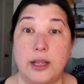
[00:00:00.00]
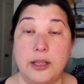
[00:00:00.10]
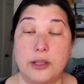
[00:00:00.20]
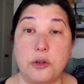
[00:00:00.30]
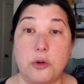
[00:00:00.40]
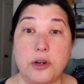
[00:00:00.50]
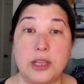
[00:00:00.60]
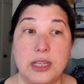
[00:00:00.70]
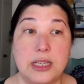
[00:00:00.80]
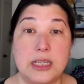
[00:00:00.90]
the North
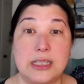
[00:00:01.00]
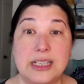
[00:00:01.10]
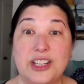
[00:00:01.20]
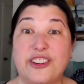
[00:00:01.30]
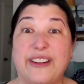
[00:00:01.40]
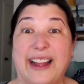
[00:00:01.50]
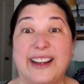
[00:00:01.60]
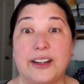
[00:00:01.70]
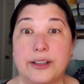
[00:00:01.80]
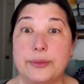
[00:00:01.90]
is under
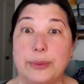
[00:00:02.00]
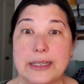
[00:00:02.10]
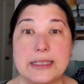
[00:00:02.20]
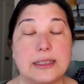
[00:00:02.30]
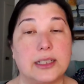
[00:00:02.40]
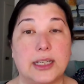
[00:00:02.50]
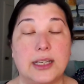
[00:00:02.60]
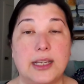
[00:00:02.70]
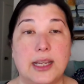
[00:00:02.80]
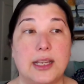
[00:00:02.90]
fire
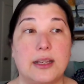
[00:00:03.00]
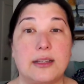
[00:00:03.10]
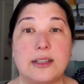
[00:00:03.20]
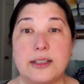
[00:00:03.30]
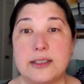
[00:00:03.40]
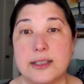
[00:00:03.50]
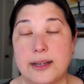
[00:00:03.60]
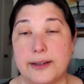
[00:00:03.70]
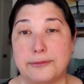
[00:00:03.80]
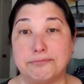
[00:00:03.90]
basically and um,